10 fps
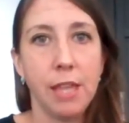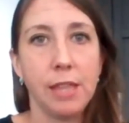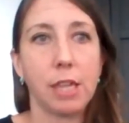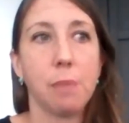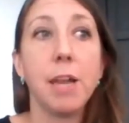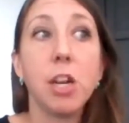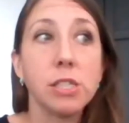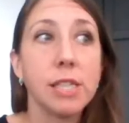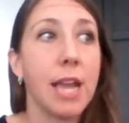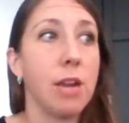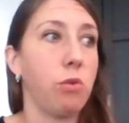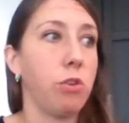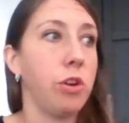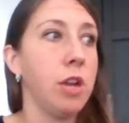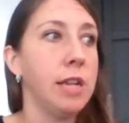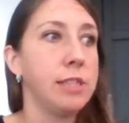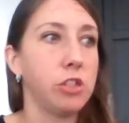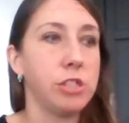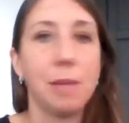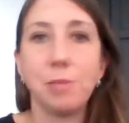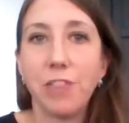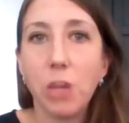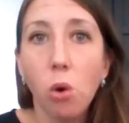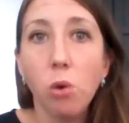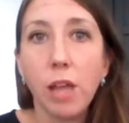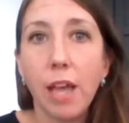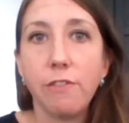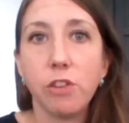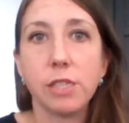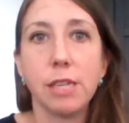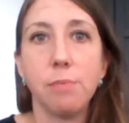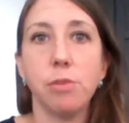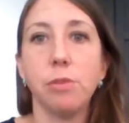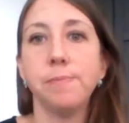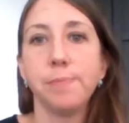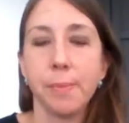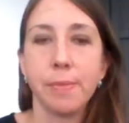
like a parasite or certain types of E. coli, for example.